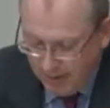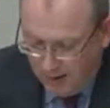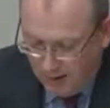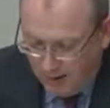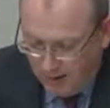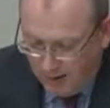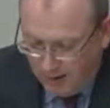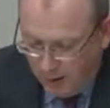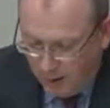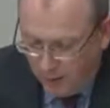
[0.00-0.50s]

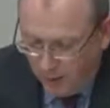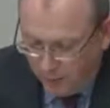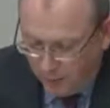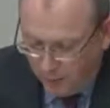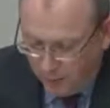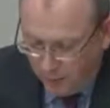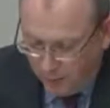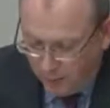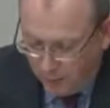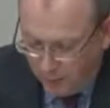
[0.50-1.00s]
I hope
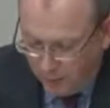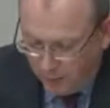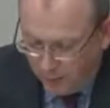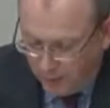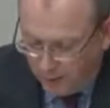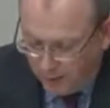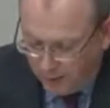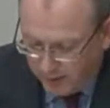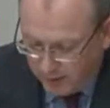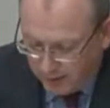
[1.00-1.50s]
that we
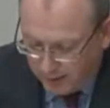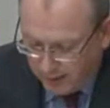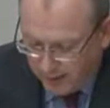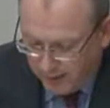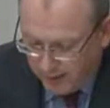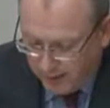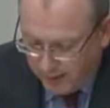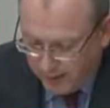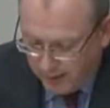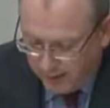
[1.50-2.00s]
provide
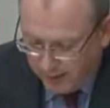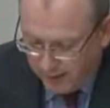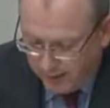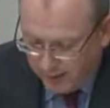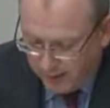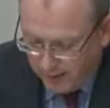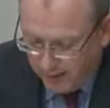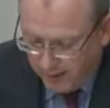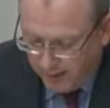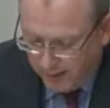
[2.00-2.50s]

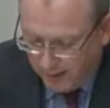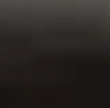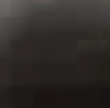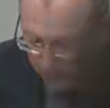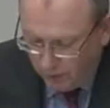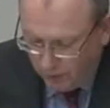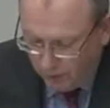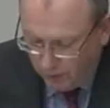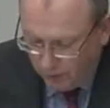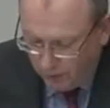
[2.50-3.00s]
a
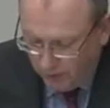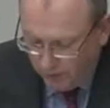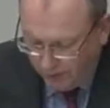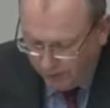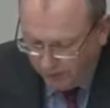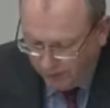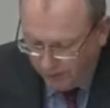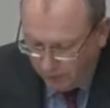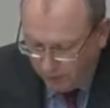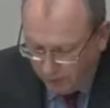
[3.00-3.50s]
level of
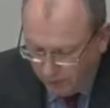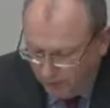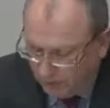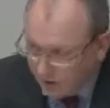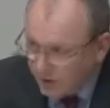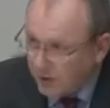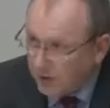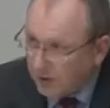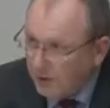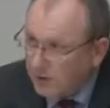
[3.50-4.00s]
banking
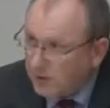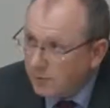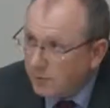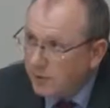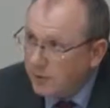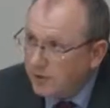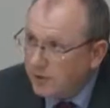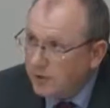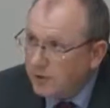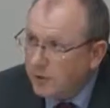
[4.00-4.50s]
professionalism
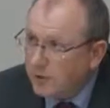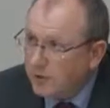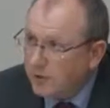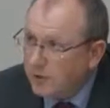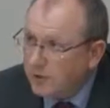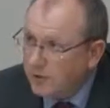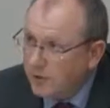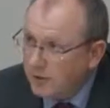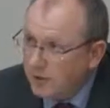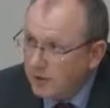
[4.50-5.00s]
and
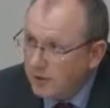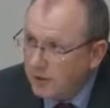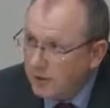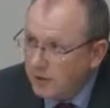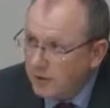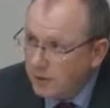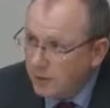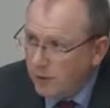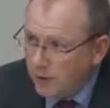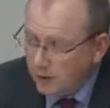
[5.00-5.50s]
service,
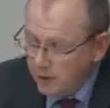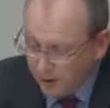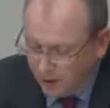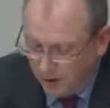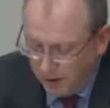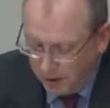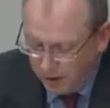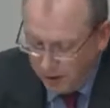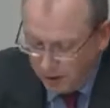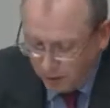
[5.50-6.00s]
which
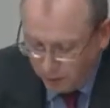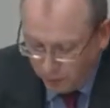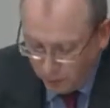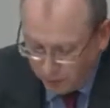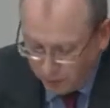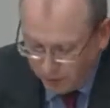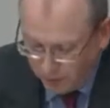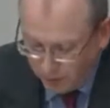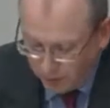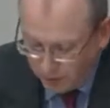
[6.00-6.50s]
is
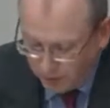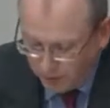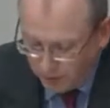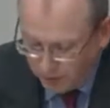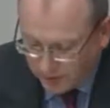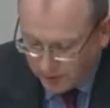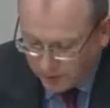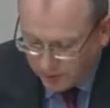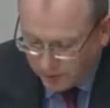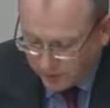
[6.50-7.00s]
also
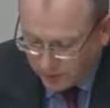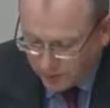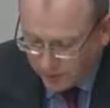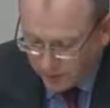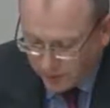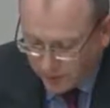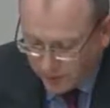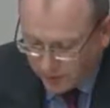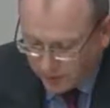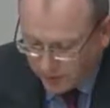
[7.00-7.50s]
attractive
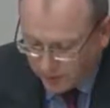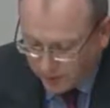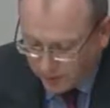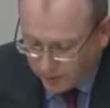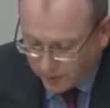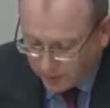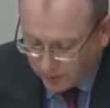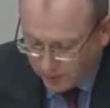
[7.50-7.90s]
to customers.